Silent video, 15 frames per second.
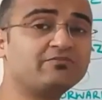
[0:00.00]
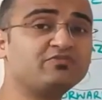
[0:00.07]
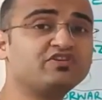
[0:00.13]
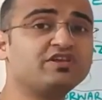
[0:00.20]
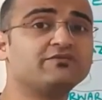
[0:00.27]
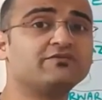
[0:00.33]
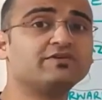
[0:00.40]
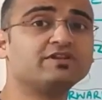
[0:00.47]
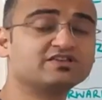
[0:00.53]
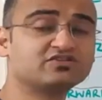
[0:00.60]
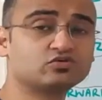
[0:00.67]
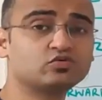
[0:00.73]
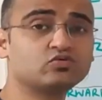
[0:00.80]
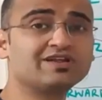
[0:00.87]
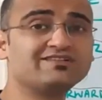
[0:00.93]
DMZ with a
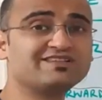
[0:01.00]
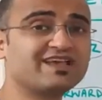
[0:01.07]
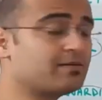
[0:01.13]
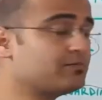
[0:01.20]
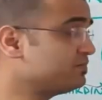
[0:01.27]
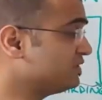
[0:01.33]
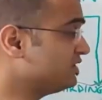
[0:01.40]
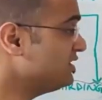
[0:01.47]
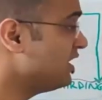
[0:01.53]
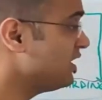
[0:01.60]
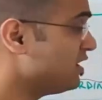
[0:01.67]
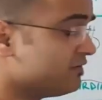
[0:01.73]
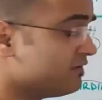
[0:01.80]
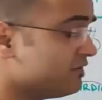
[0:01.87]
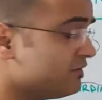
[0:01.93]
school example,
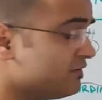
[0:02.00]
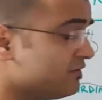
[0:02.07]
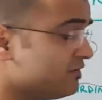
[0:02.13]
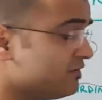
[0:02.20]
we